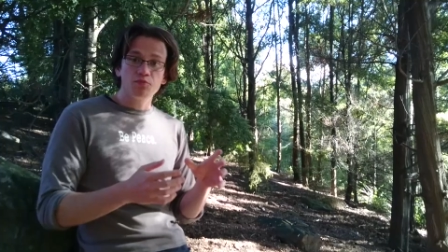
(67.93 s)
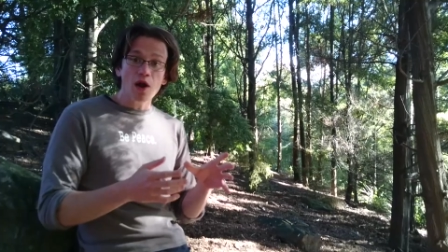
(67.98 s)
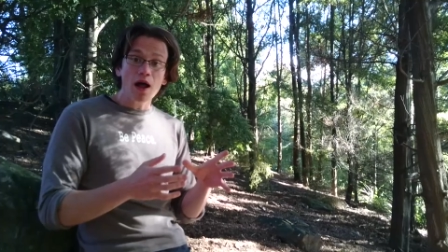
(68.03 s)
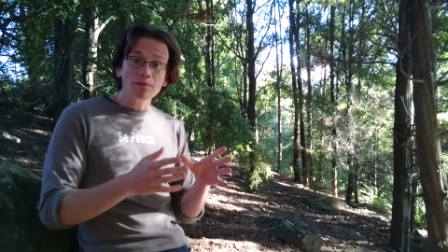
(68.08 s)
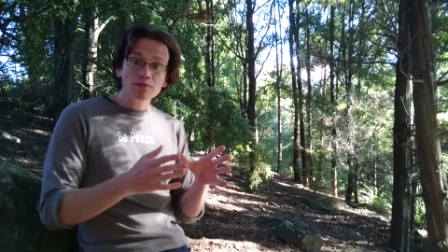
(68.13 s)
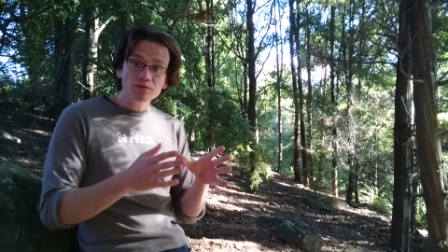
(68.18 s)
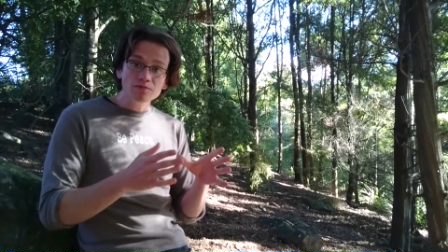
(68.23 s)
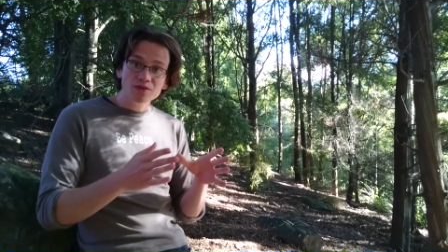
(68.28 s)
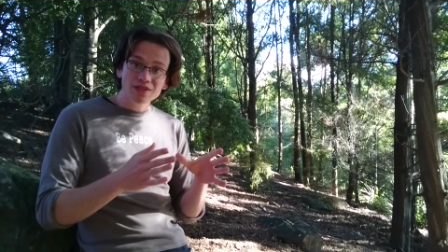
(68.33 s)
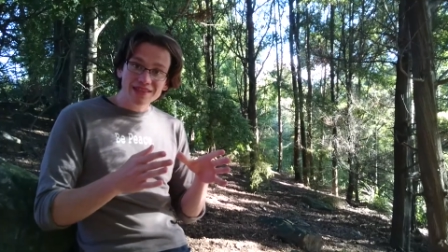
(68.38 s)

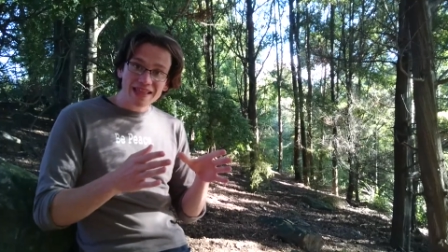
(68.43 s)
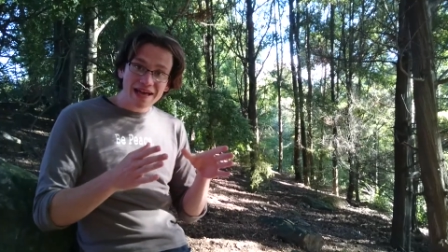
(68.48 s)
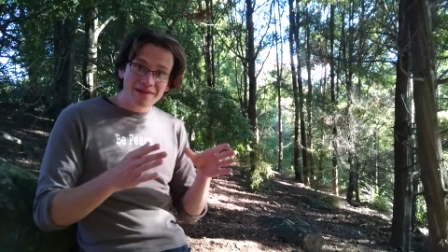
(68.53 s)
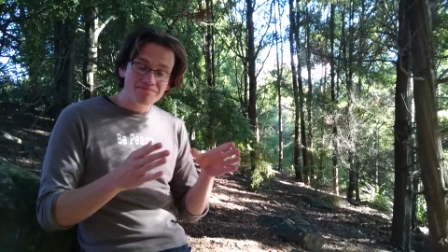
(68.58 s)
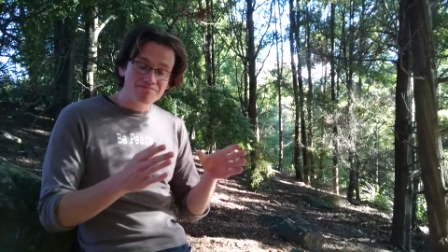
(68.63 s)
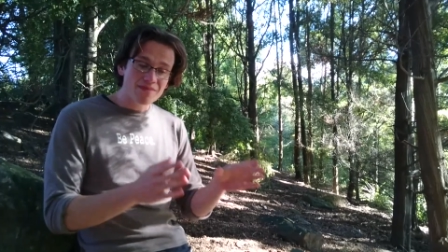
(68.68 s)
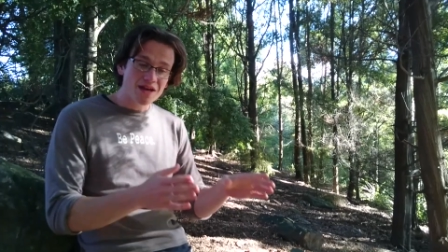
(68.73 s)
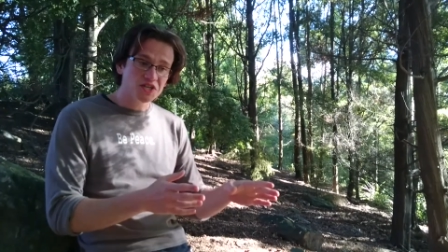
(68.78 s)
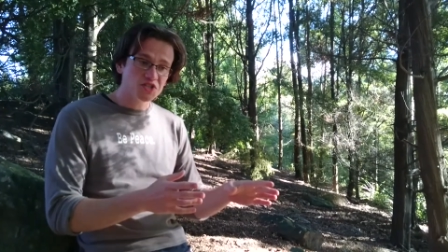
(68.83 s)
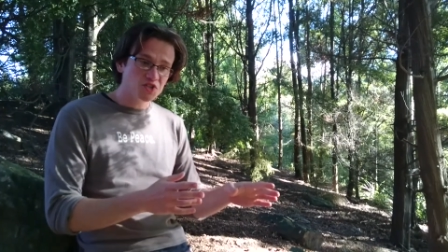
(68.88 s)
problem with that
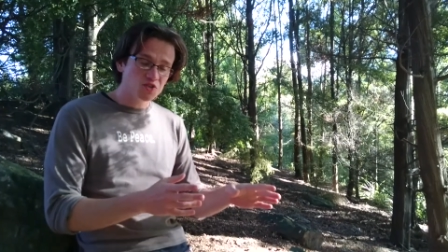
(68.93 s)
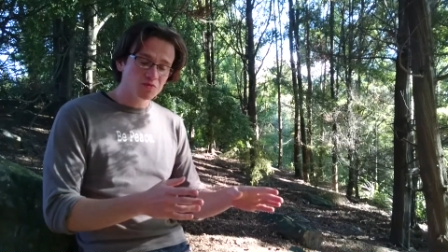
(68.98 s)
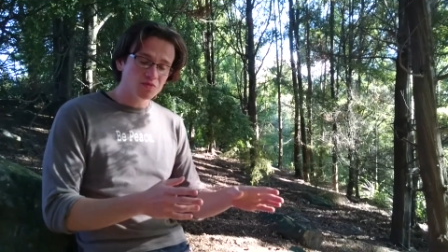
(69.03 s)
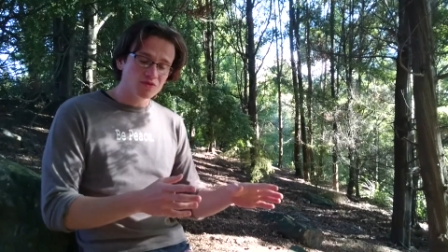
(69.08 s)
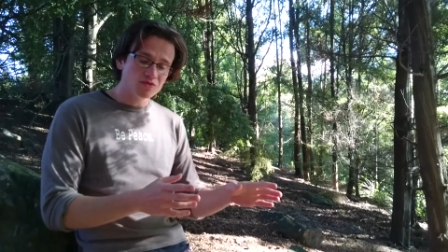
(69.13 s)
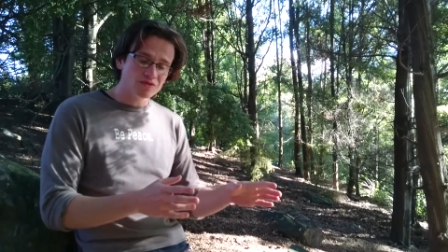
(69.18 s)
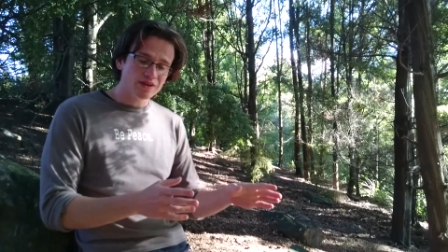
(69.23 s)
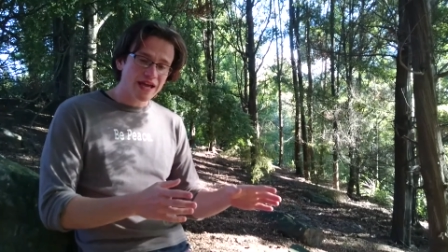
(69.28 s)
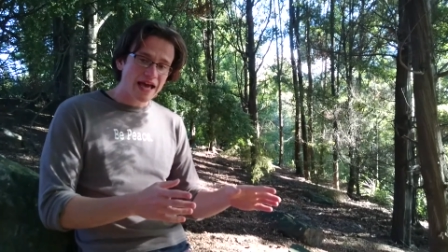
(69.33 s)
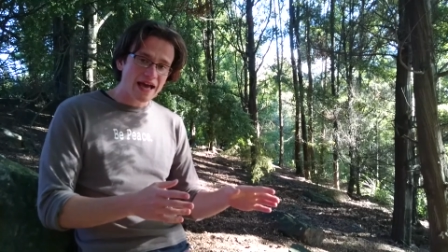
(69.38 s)
measurable
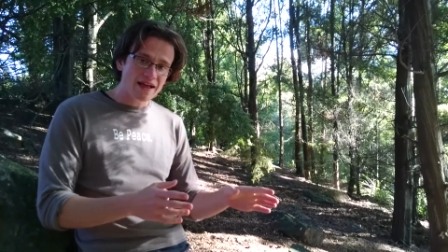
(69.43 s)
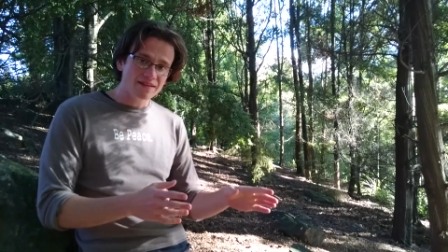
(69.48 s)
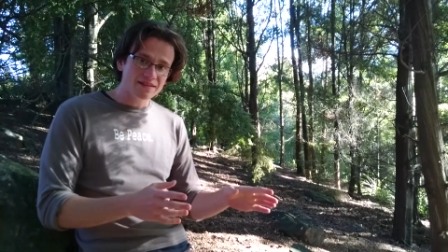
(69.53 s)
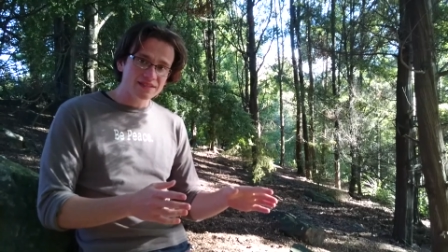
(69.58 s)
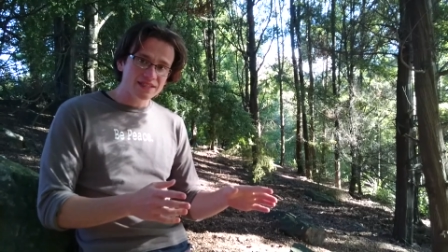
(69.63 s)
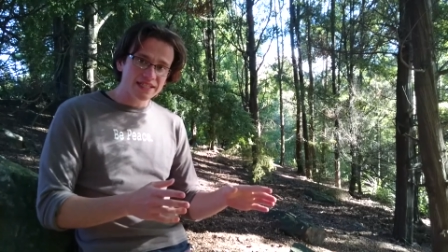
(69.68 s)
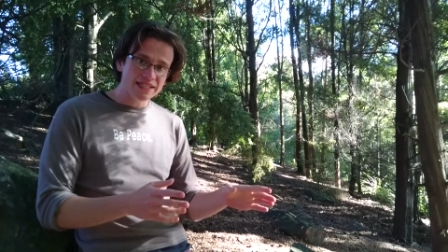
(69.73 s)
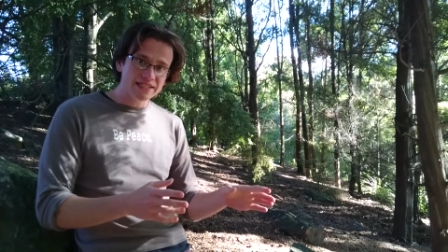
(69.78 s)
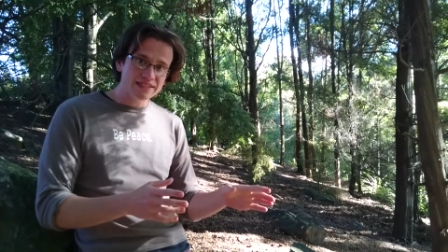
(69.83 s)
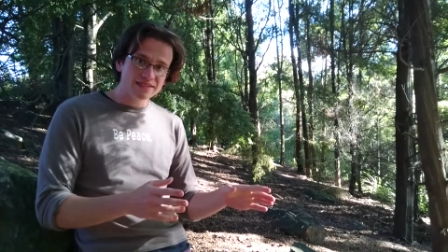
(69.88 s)

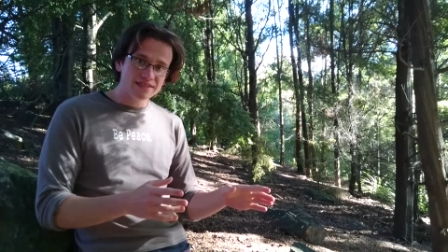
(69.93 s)
reality,